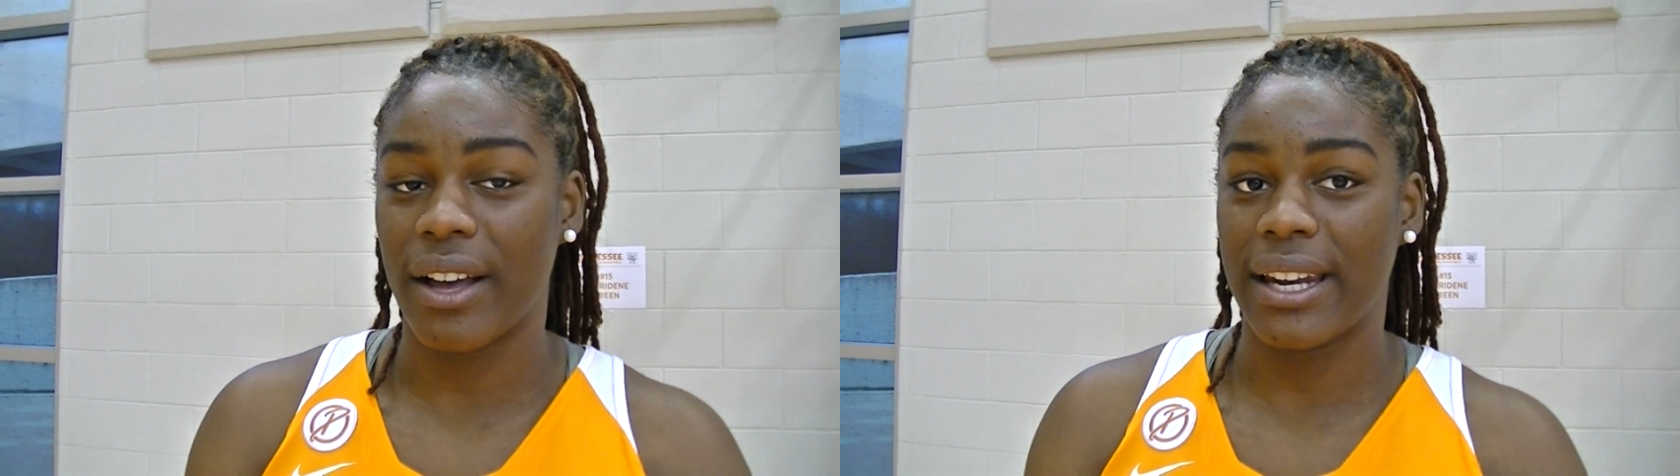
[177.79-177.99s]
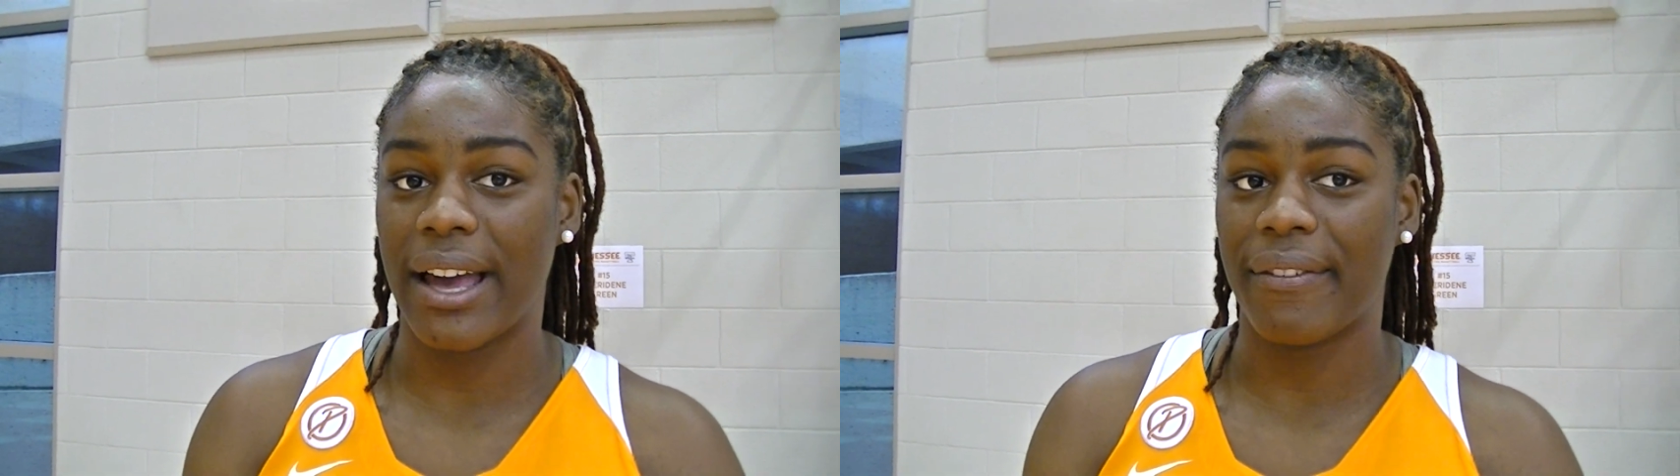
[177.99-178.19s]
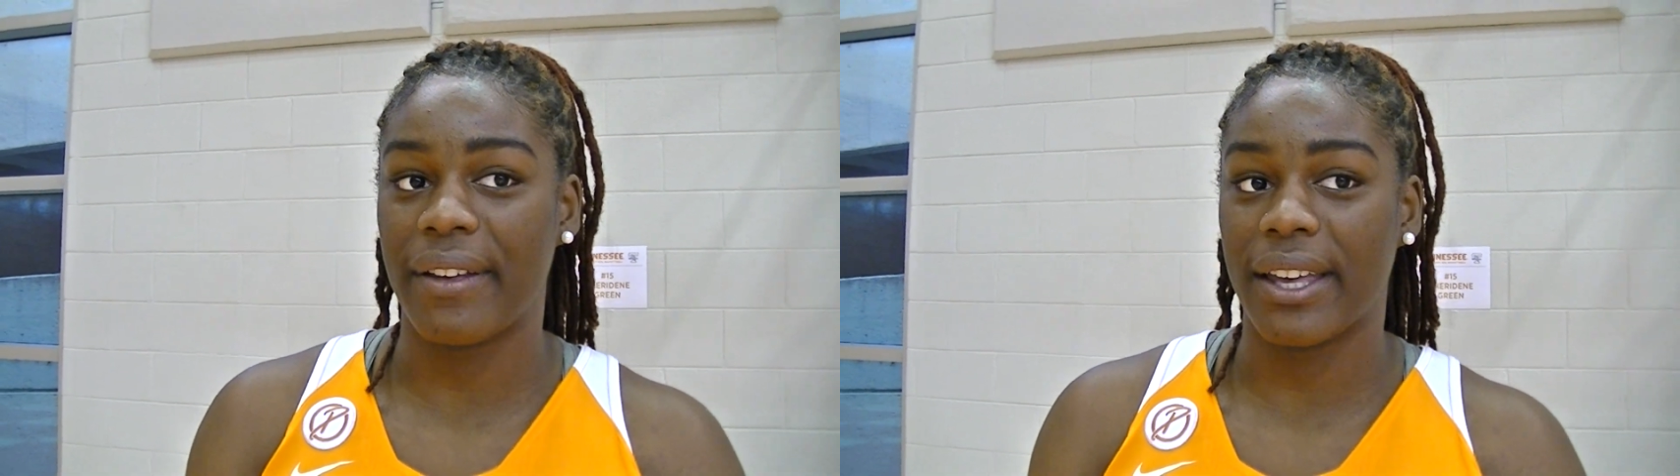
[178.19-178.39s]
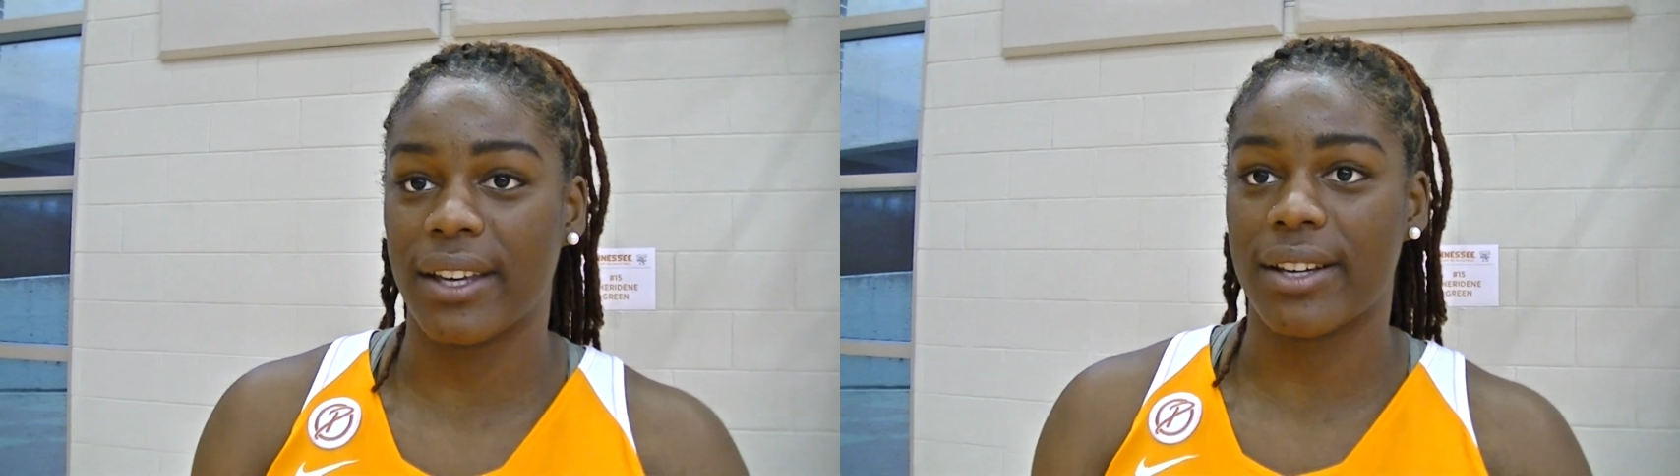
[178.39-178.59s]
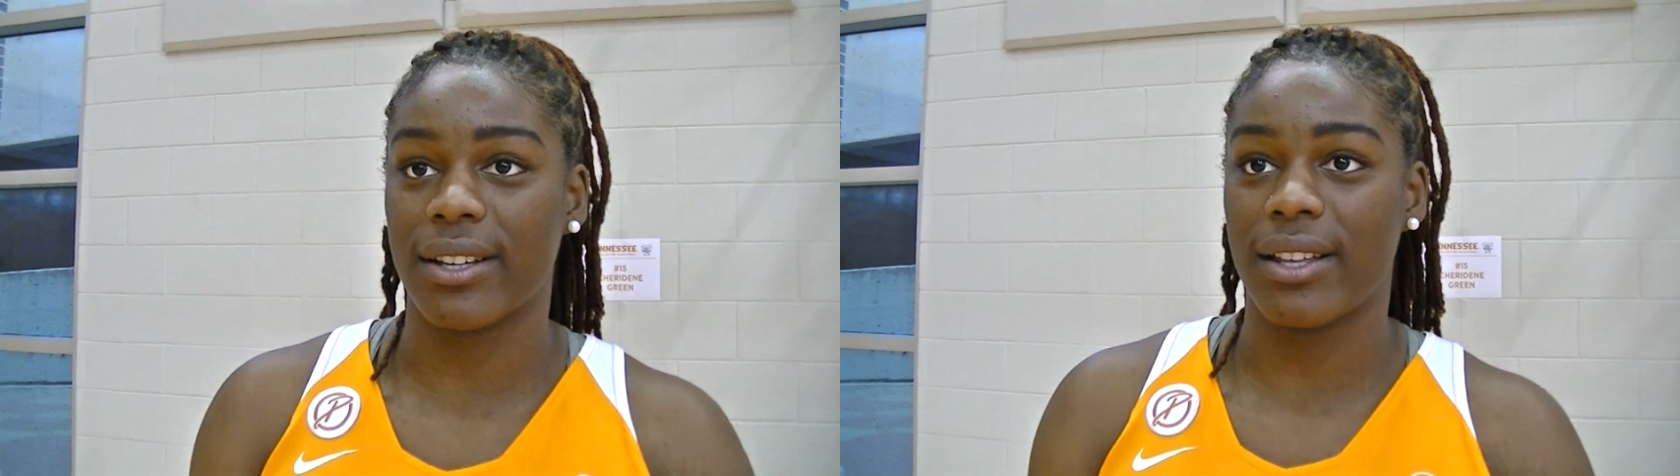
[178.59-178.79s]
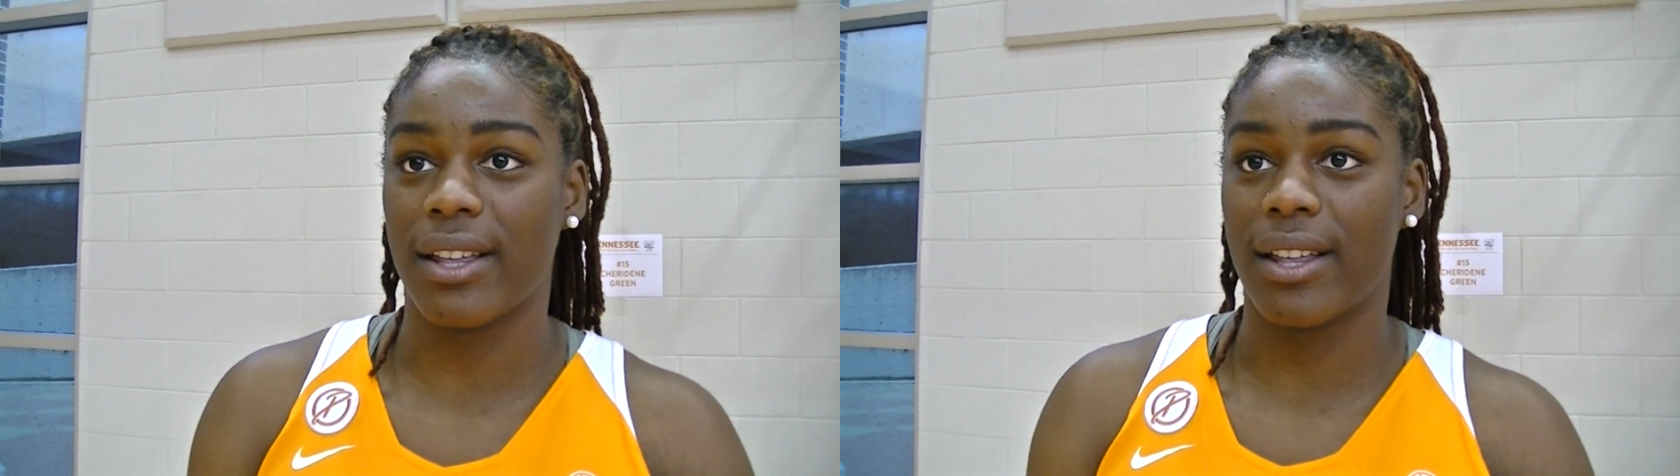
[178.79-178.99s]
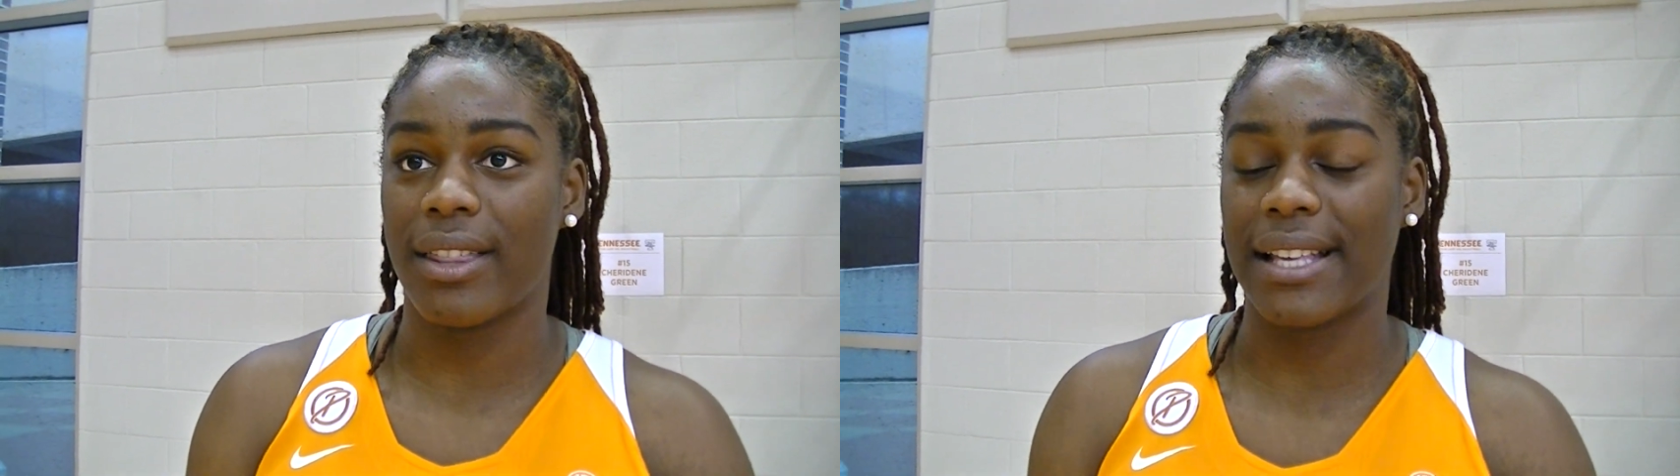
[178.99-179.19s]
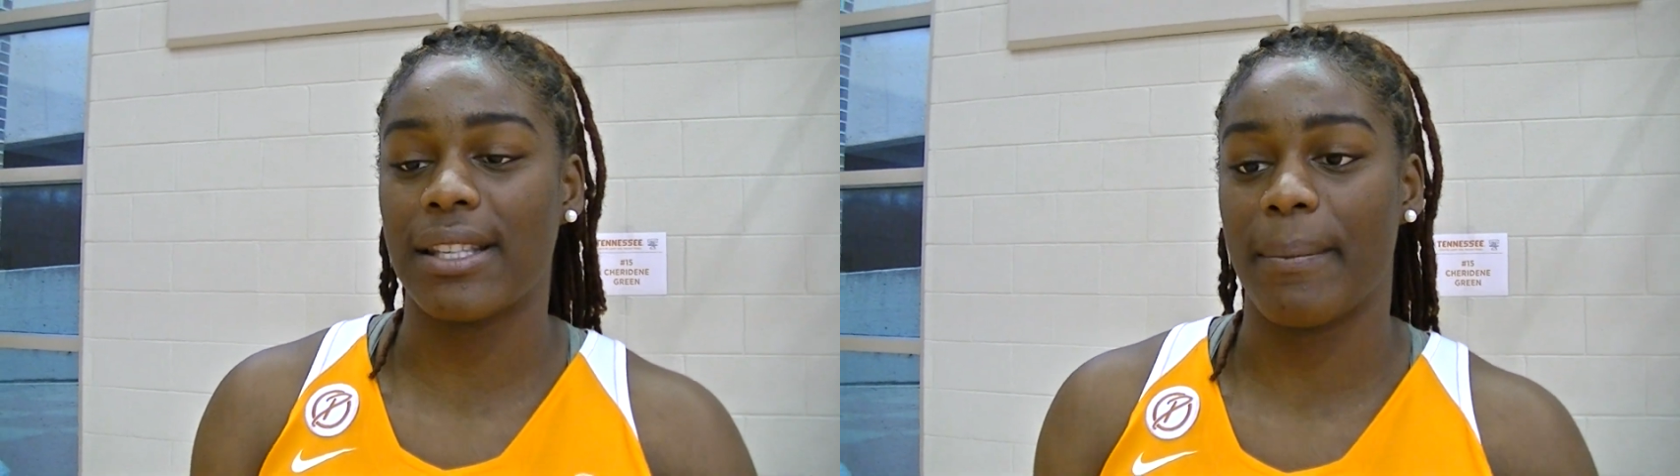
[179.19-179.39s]
and I think
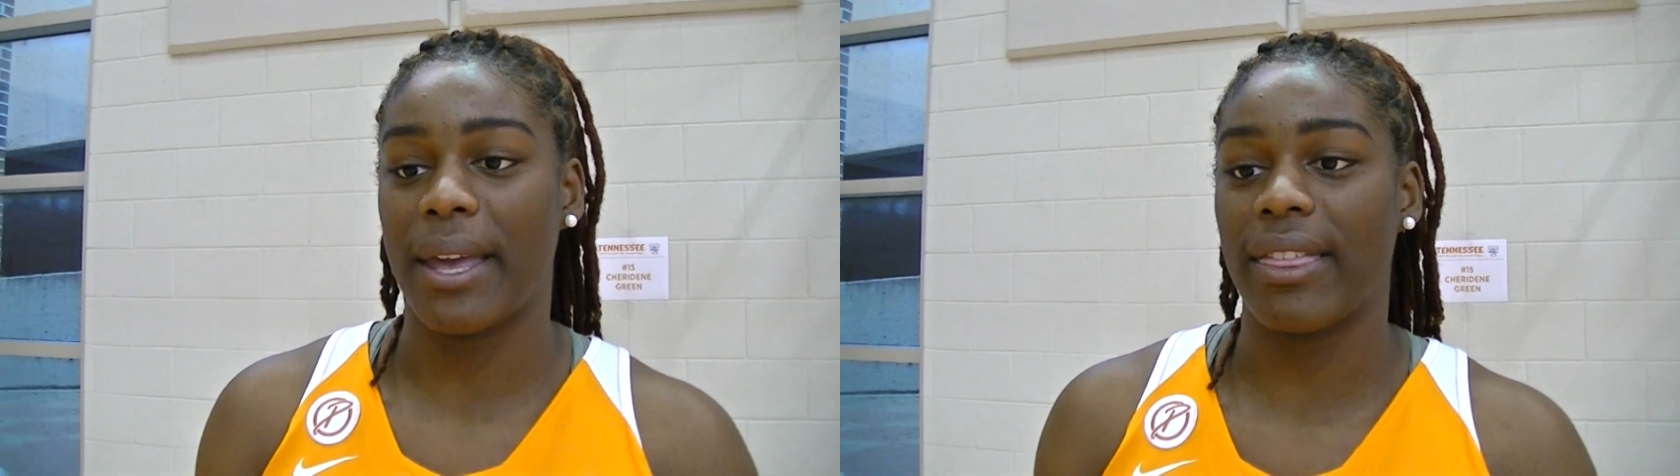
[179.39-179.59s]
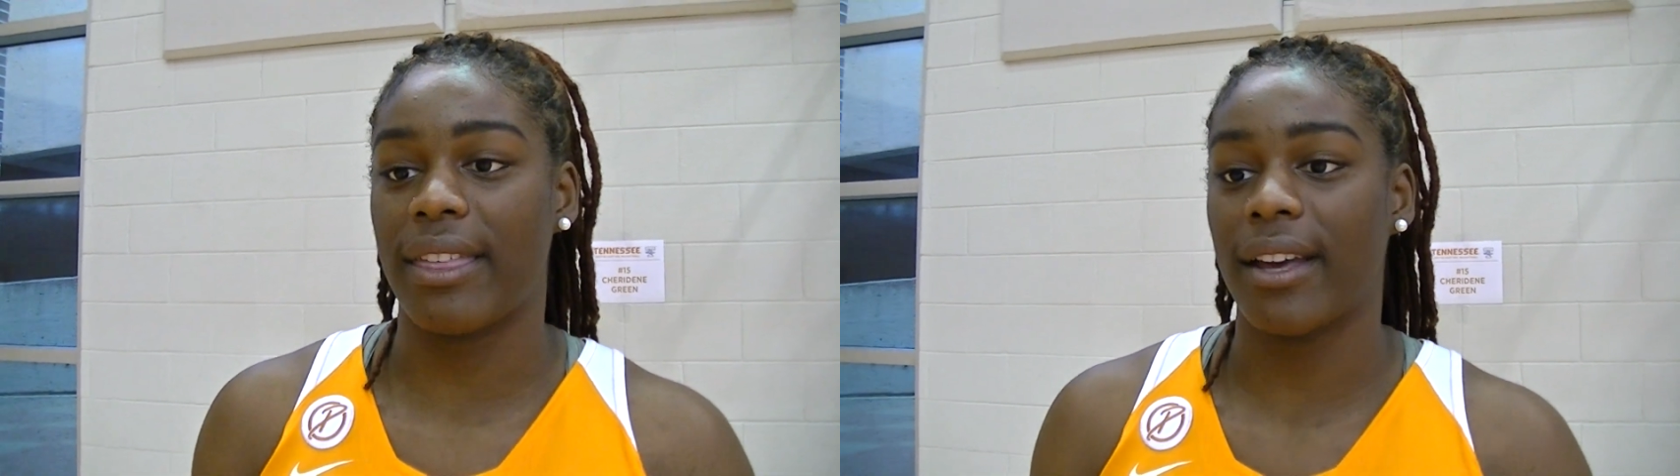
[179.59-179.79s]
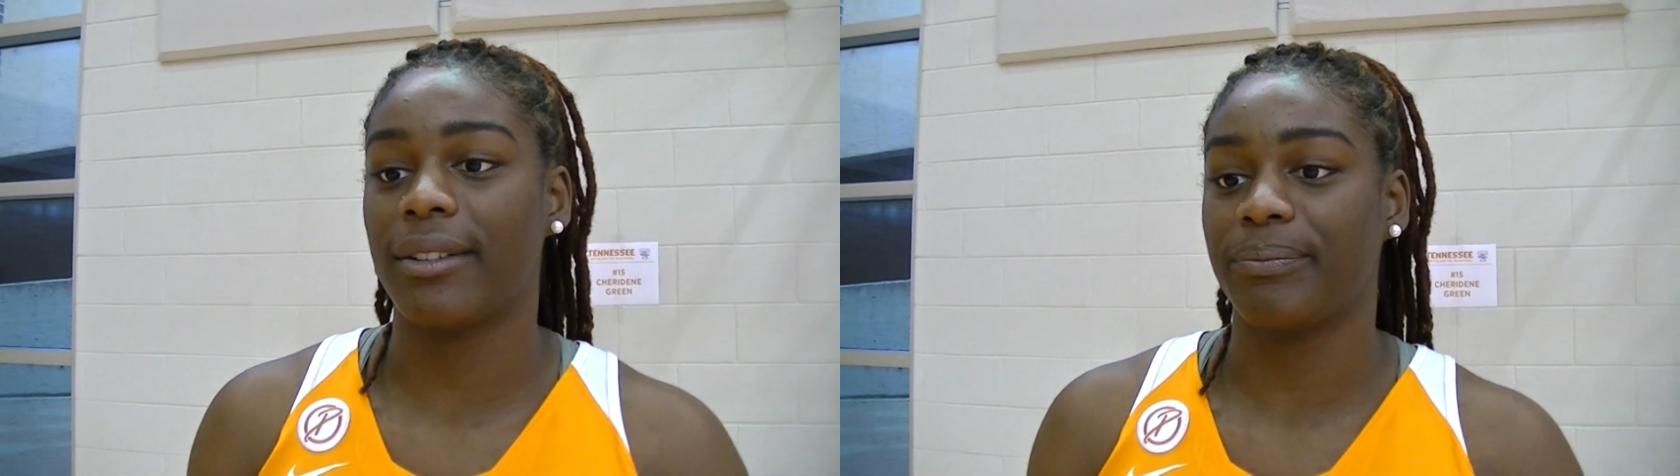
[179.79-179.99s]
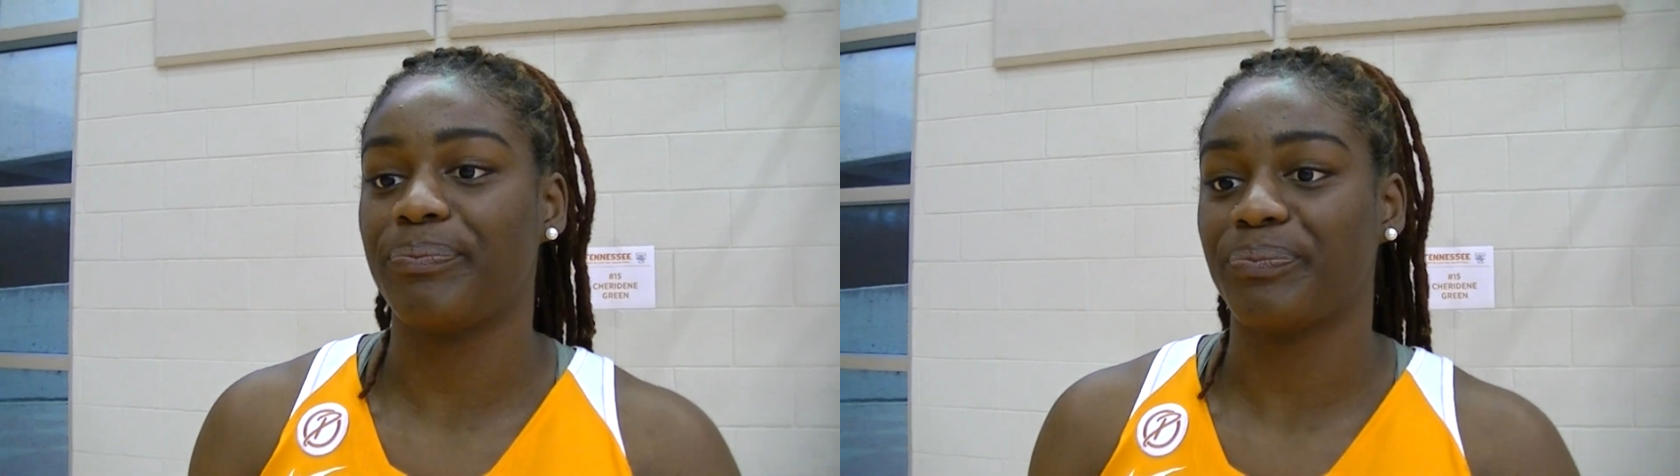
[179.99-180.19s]
that's the main thing